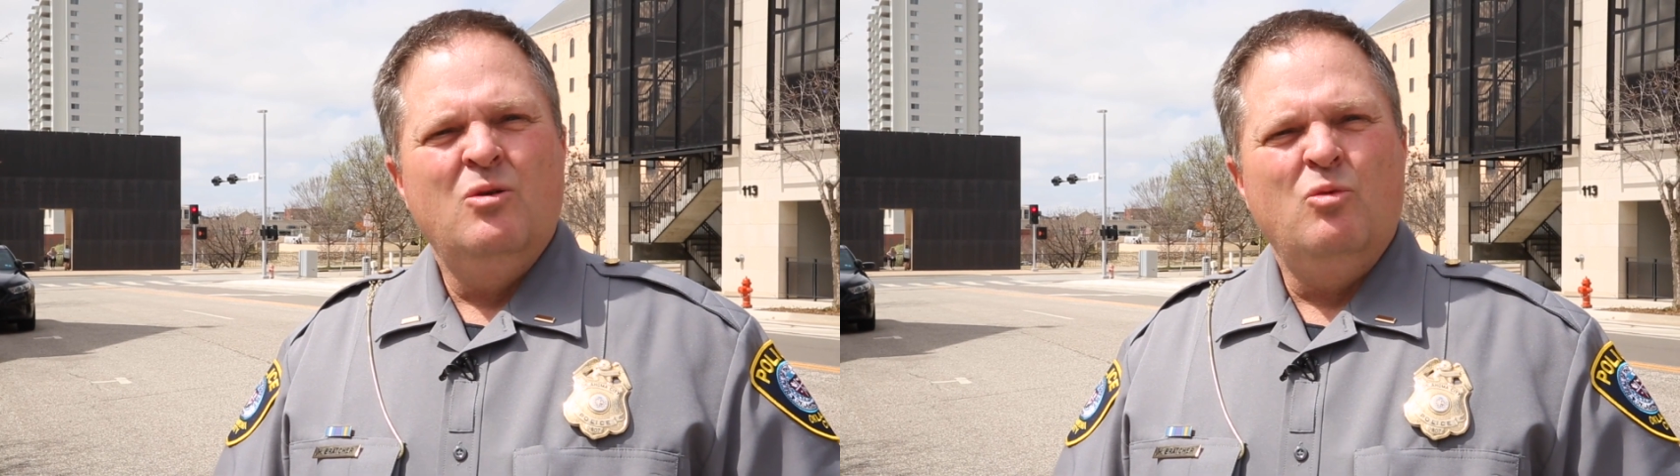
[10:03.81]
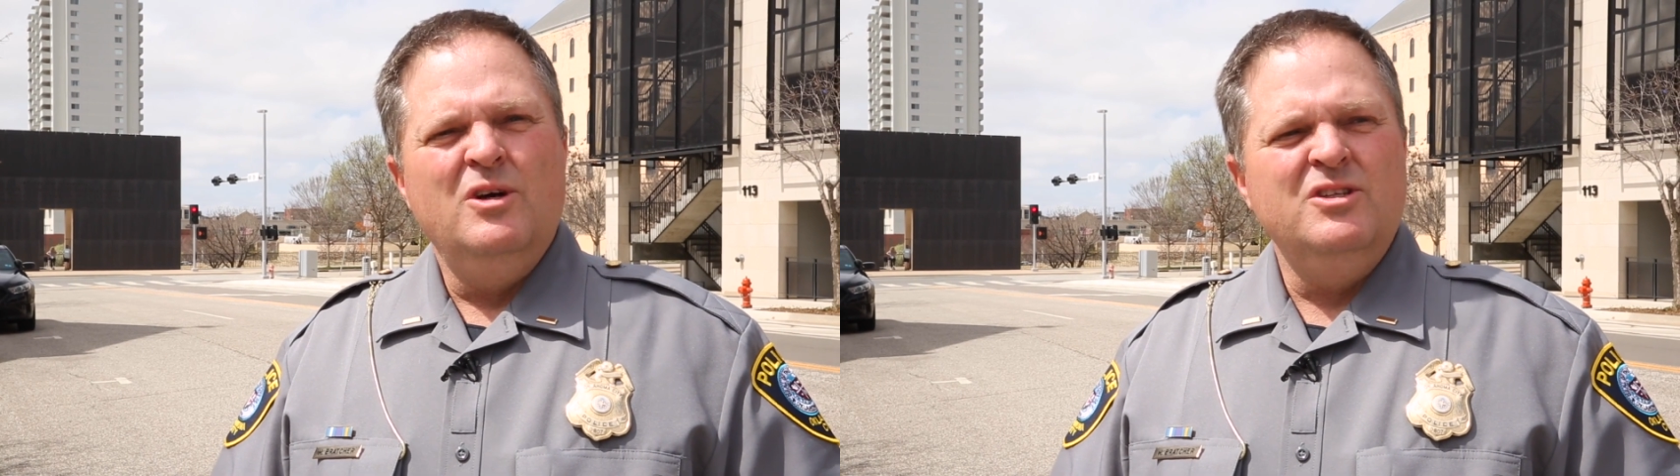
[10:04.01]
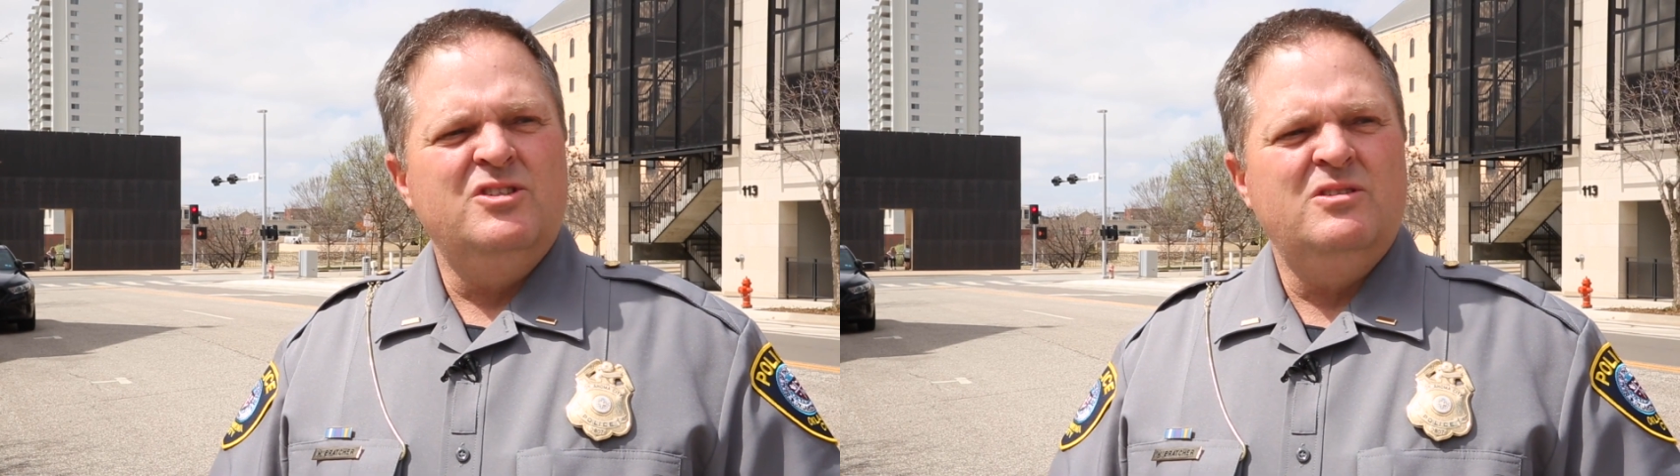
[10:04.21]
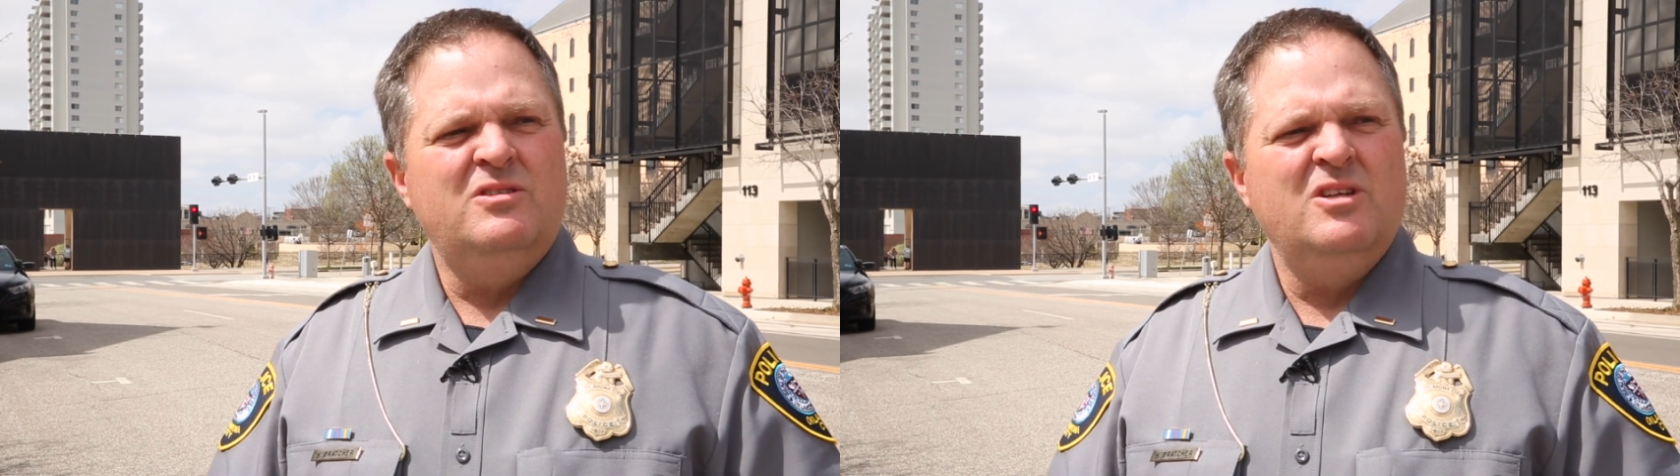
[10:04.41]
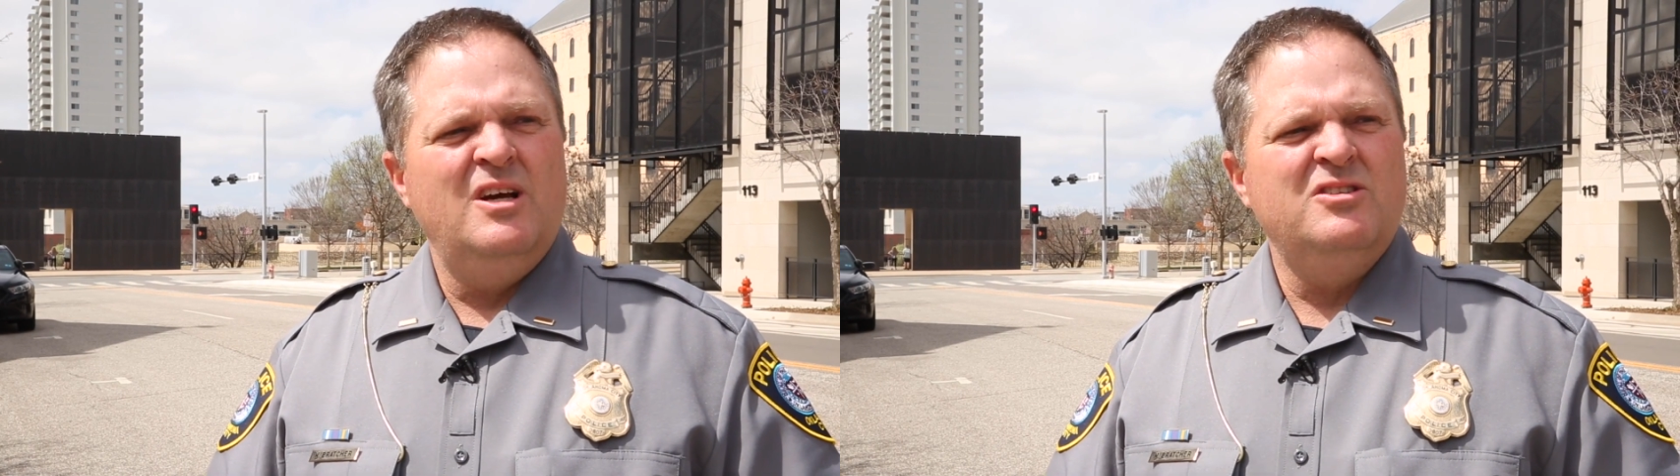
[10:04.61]
was
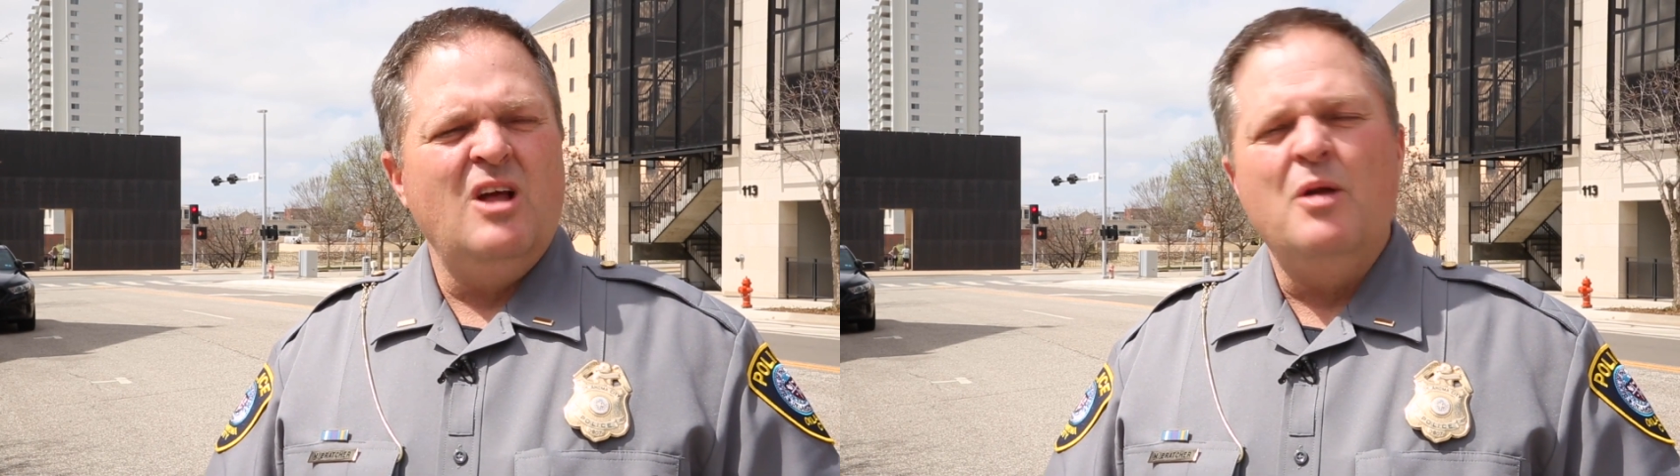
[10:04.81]
just